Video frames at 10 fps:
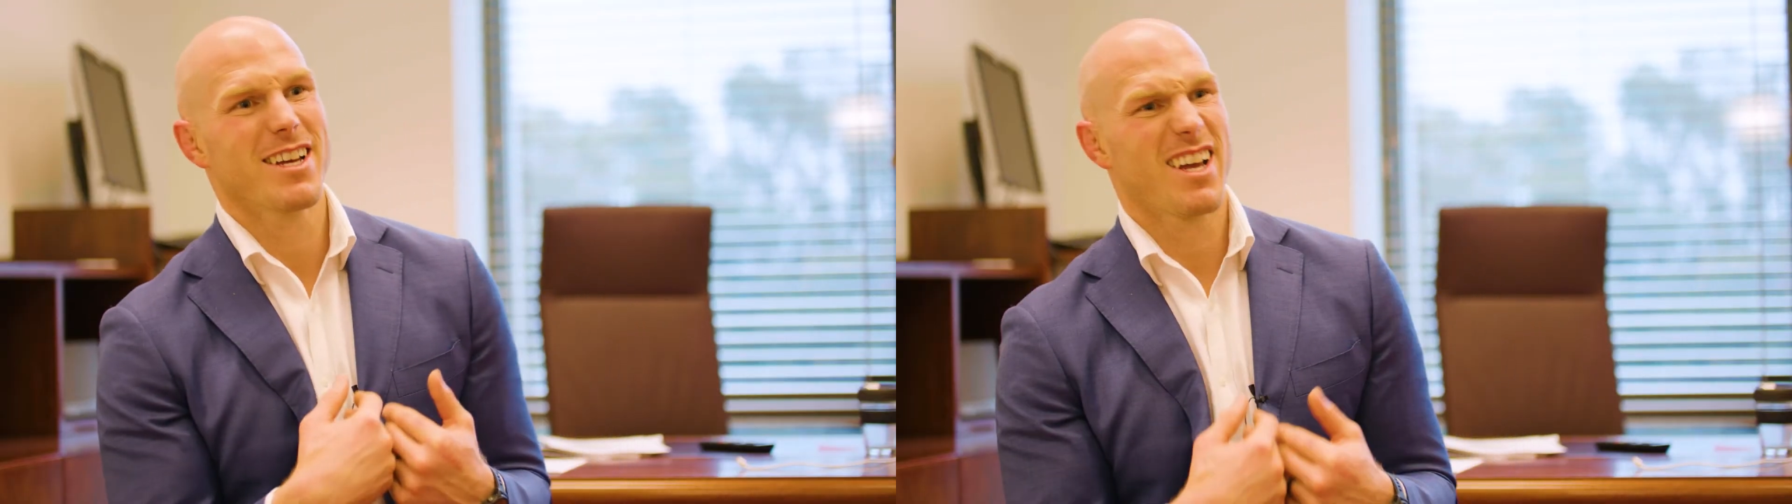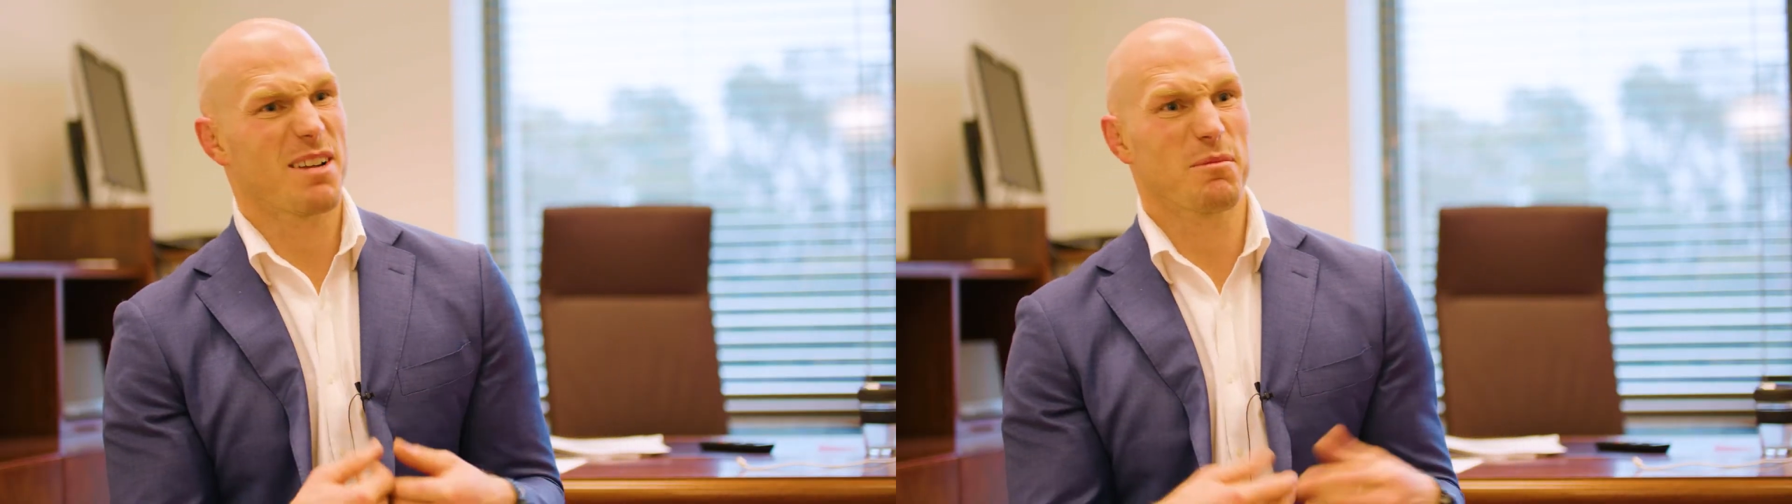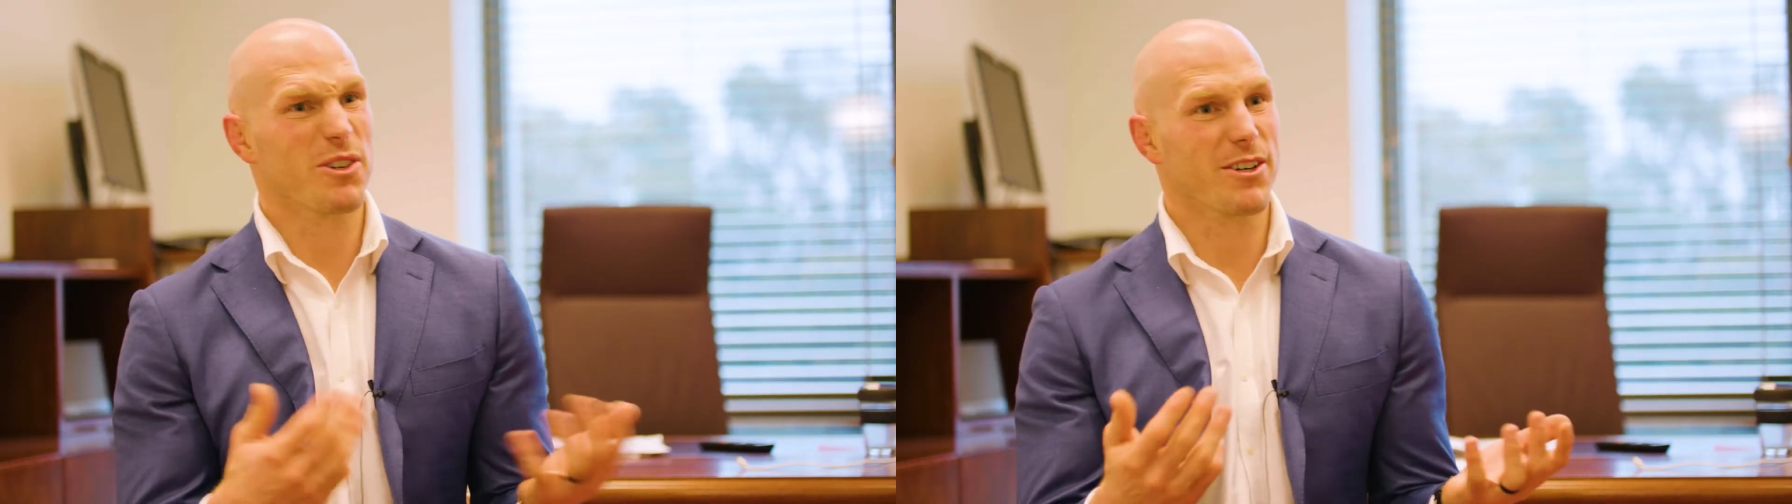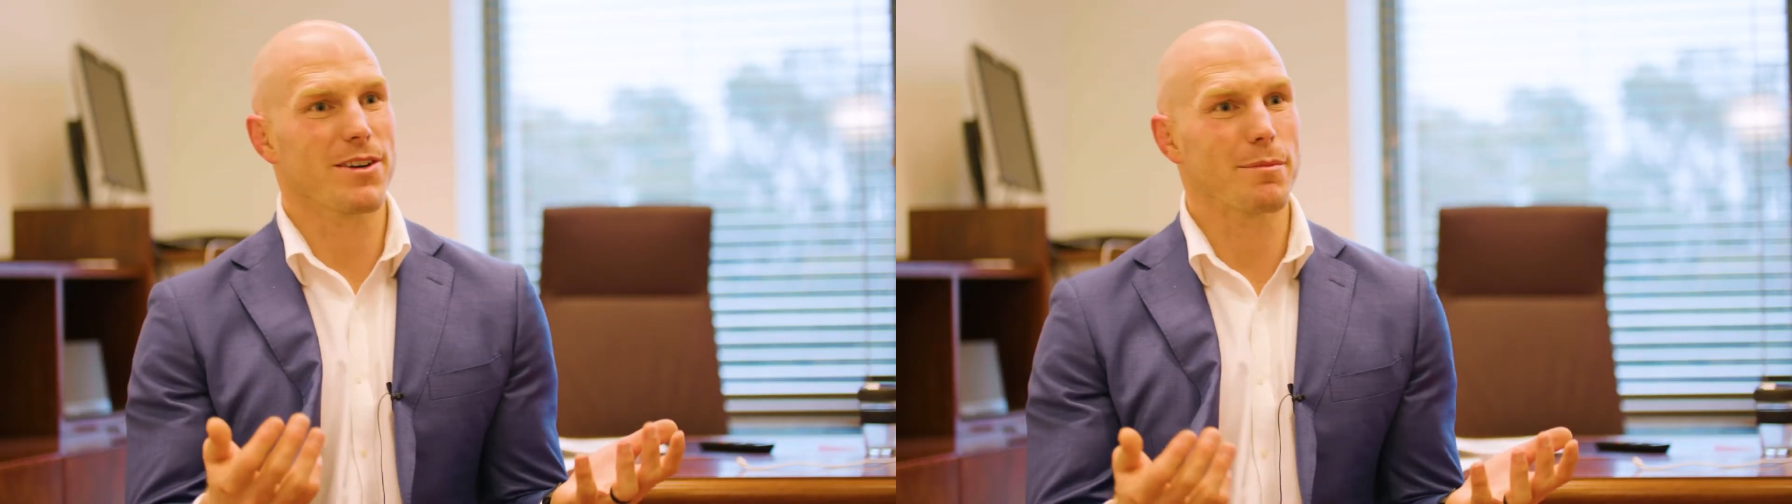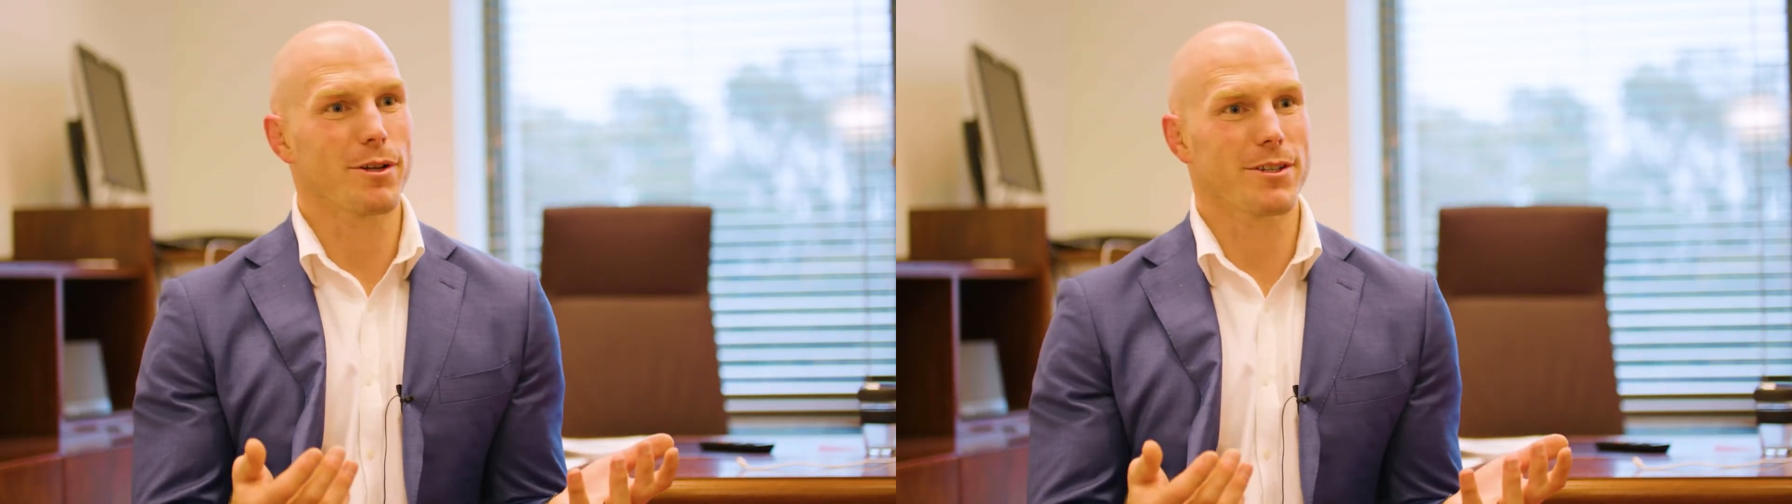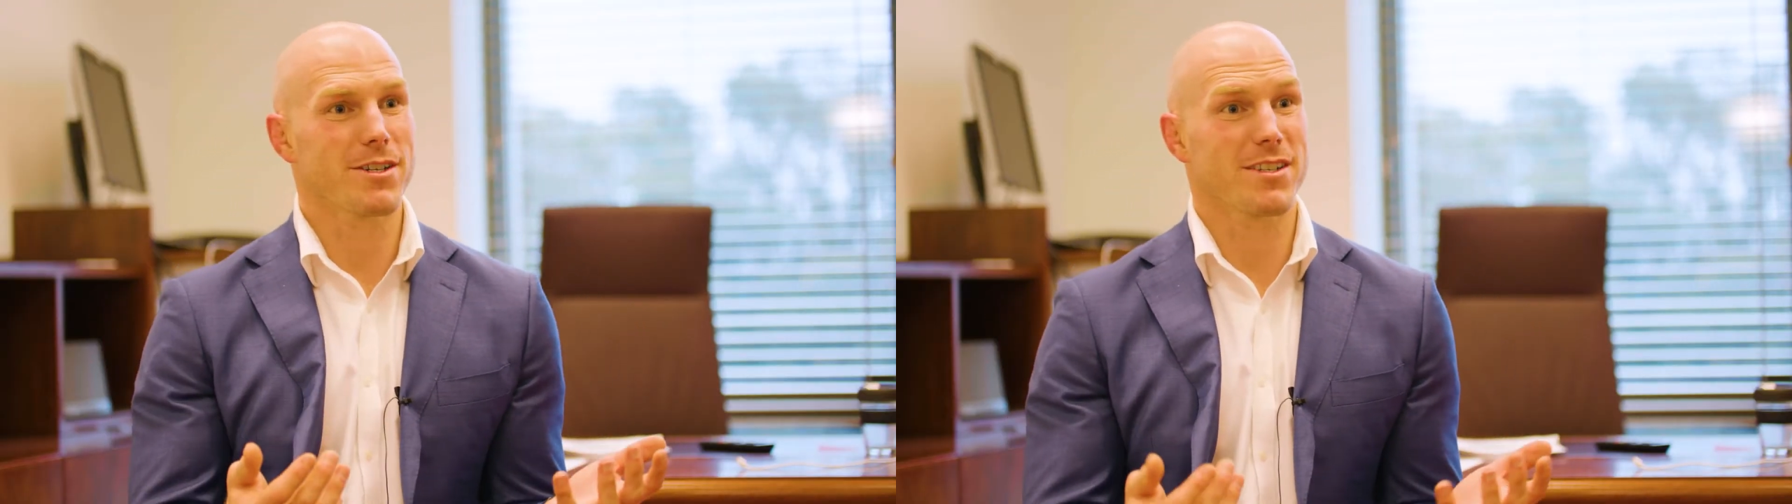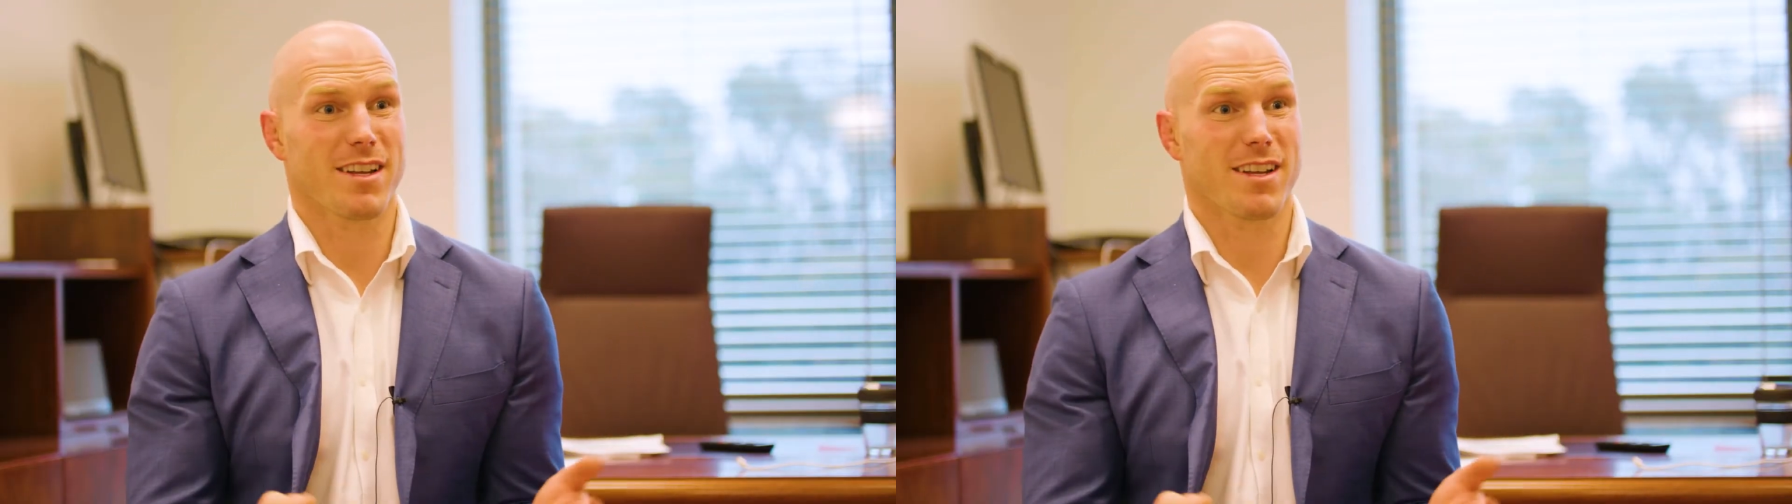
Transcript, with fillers: and I'm not a career politician.